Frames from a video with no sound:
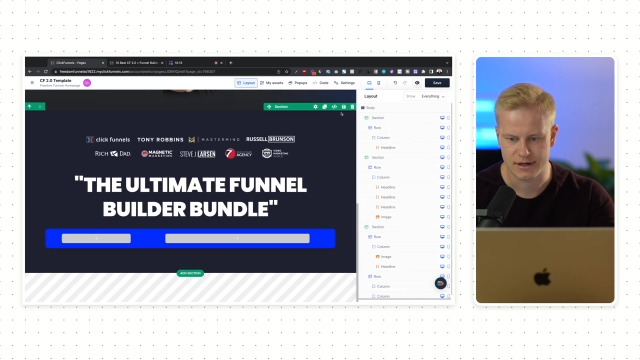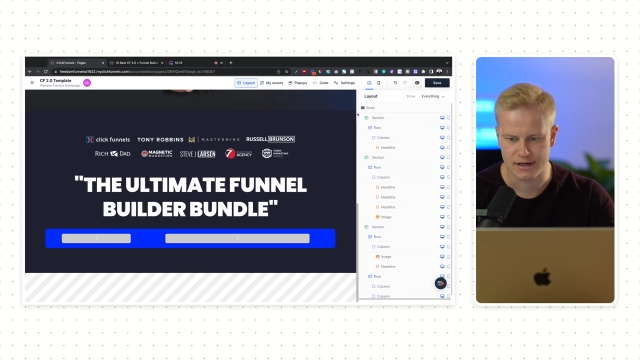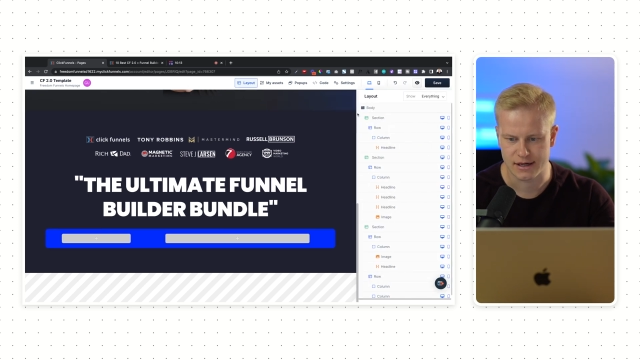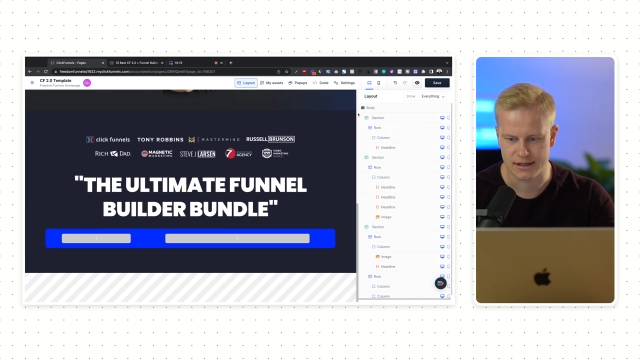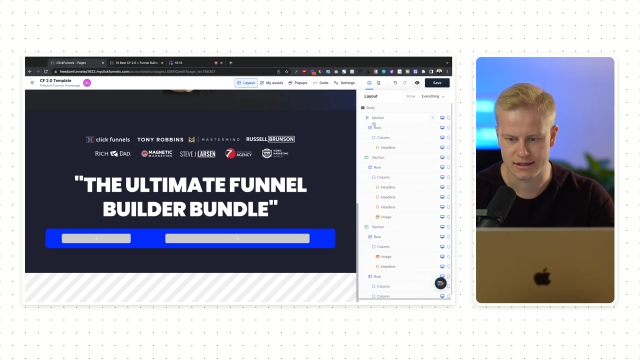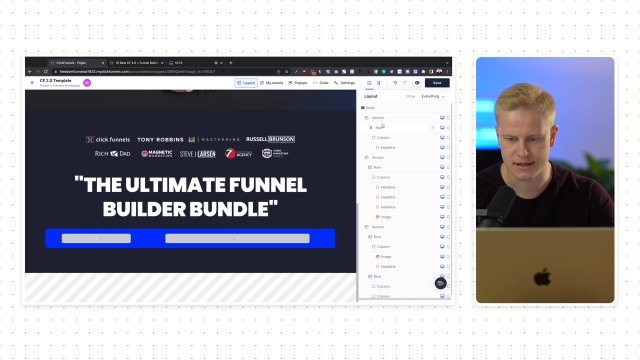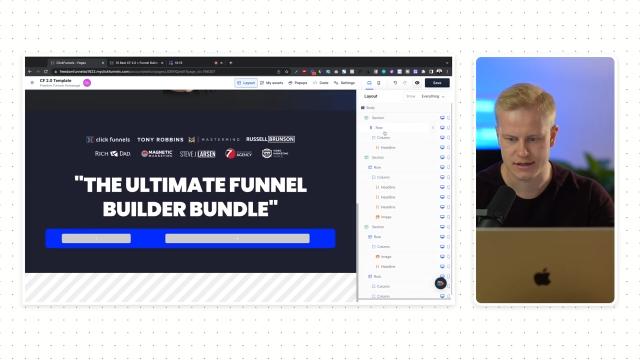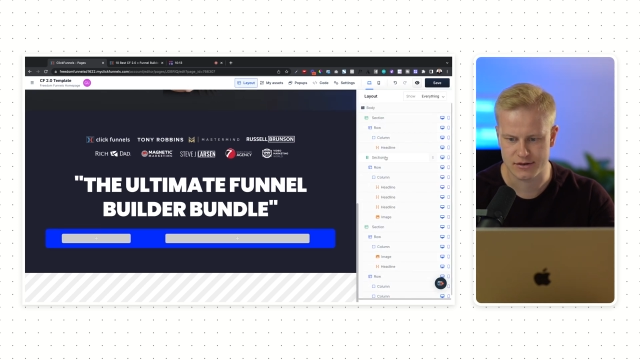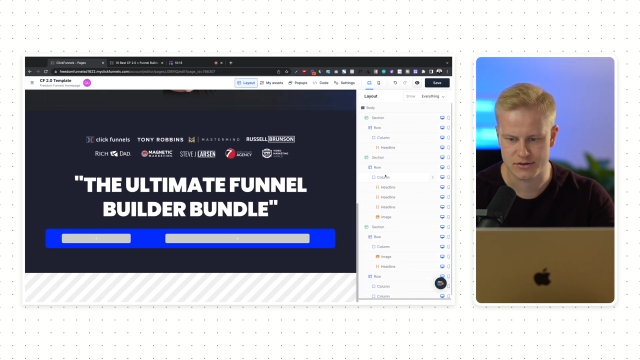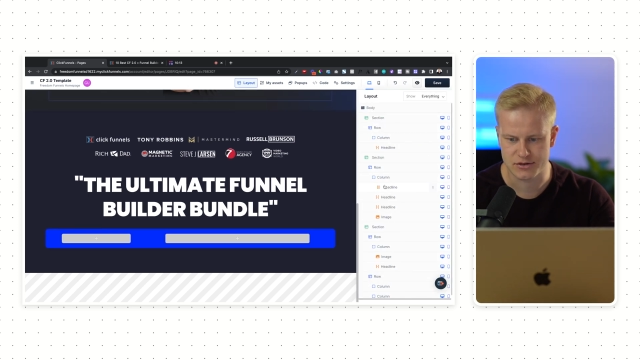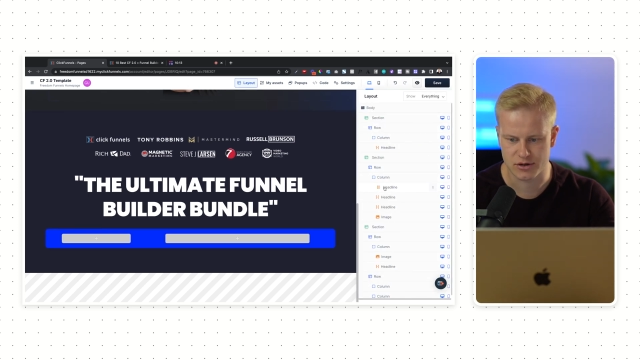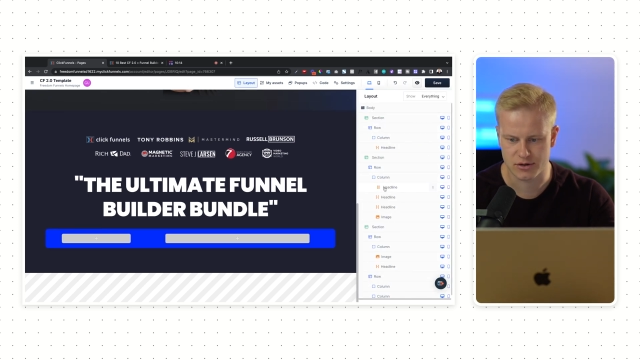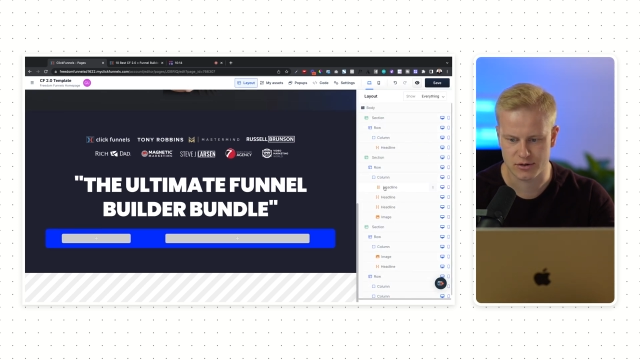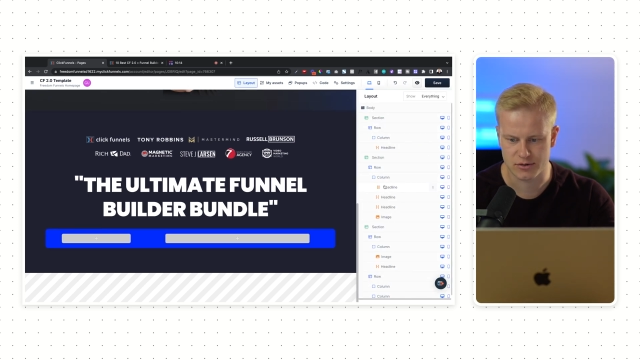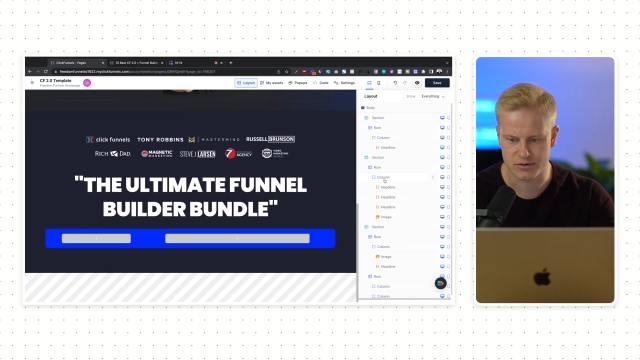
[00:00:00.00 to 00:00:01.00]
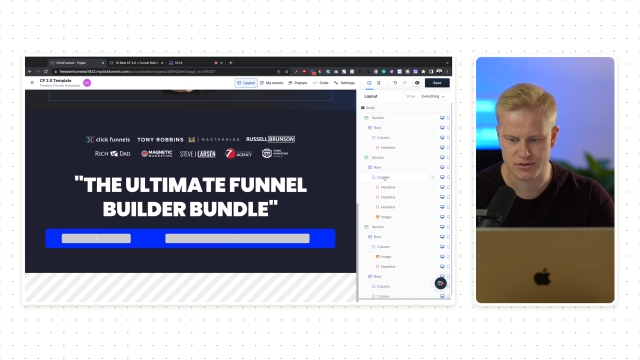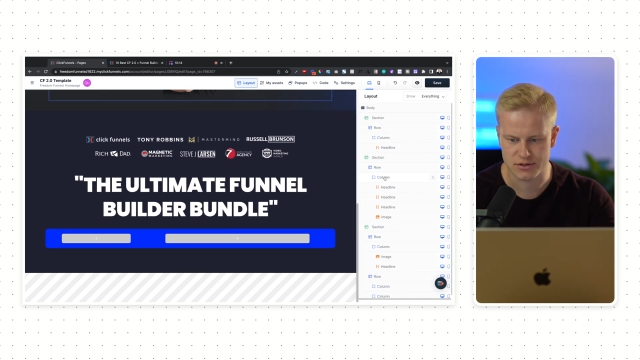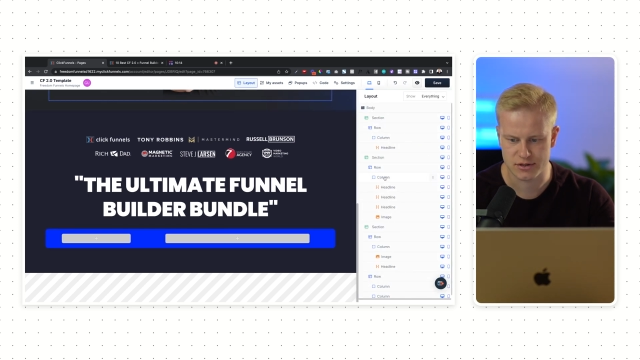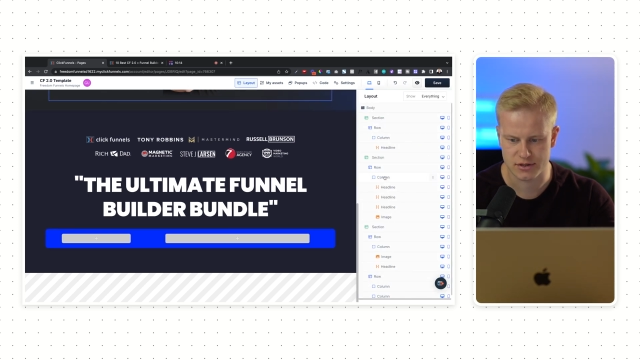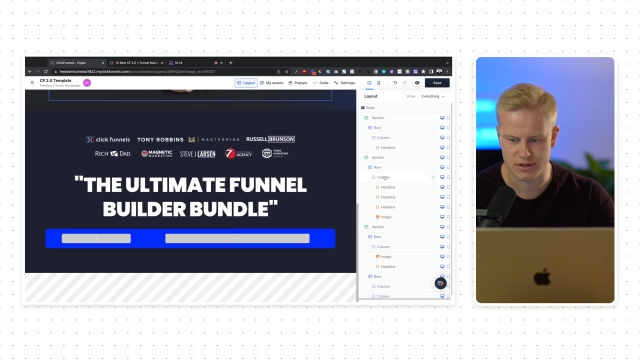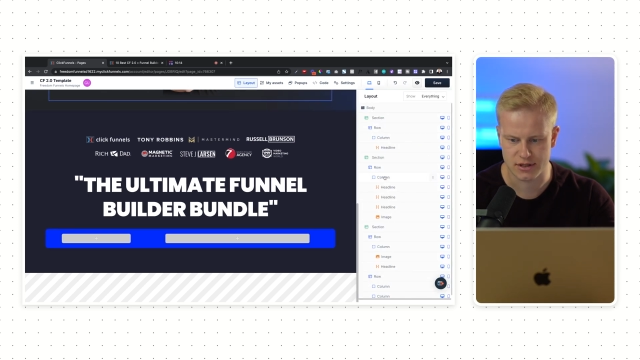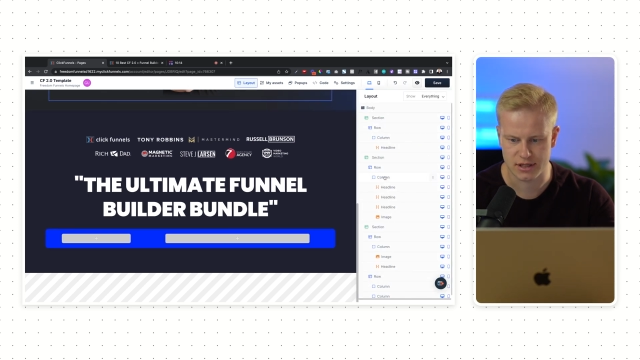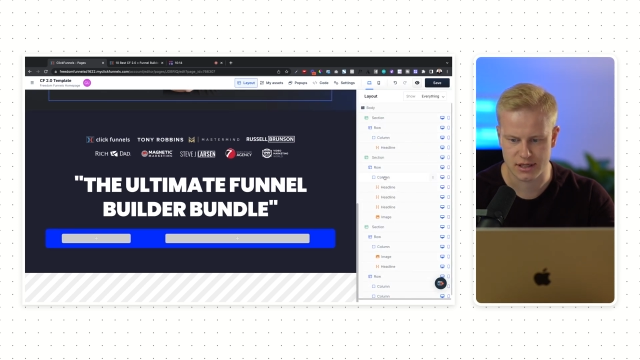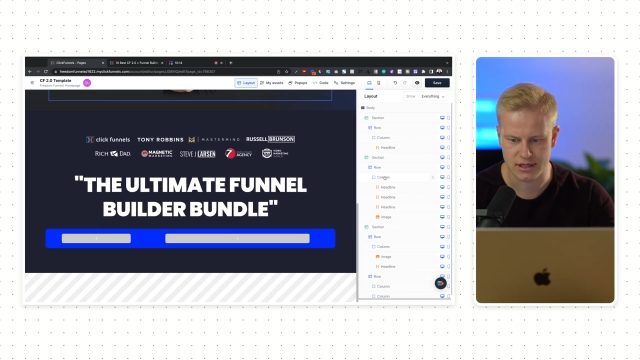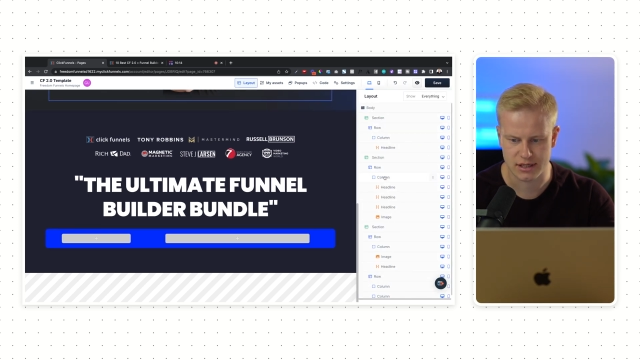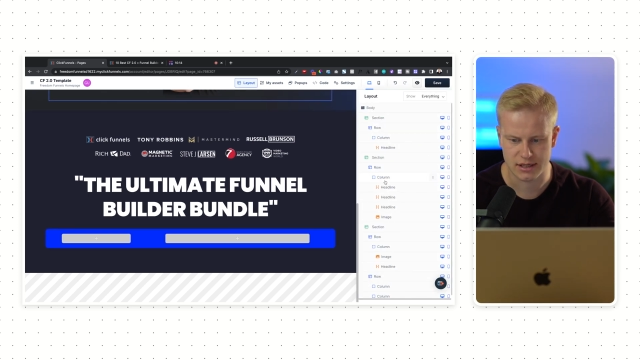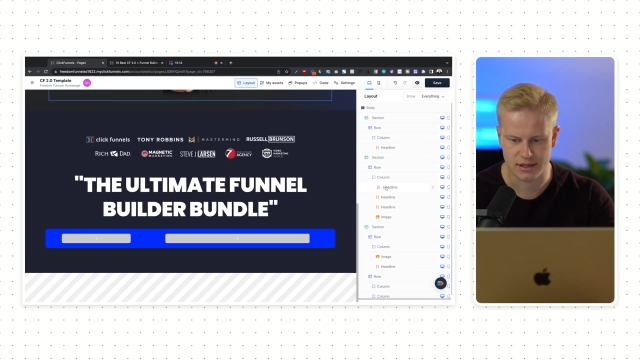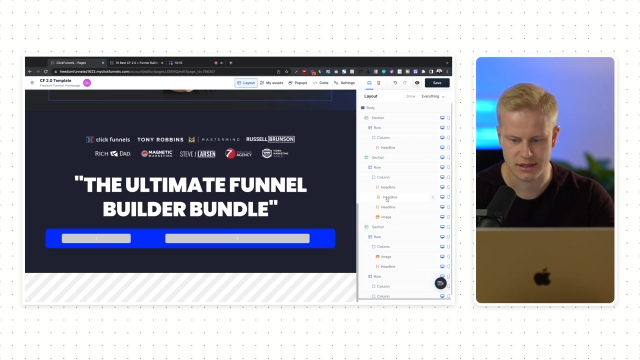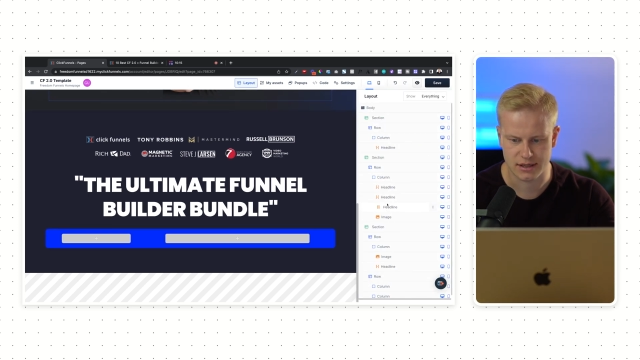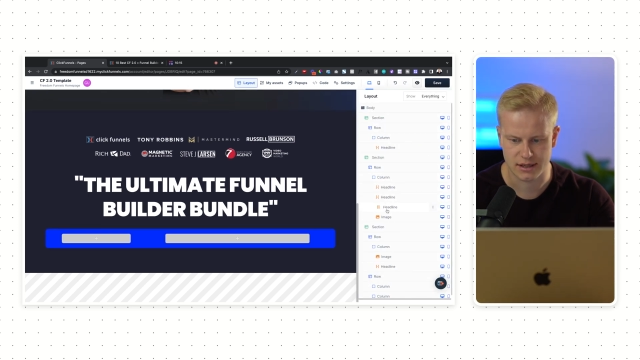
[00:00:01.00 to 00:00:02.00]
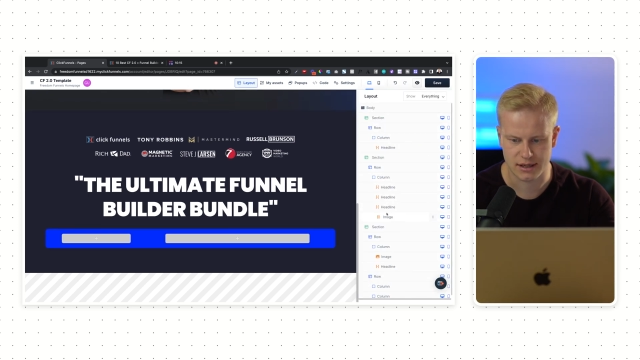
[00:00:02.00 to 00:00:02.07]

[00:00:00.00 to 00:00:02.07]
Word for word: and then you chose the,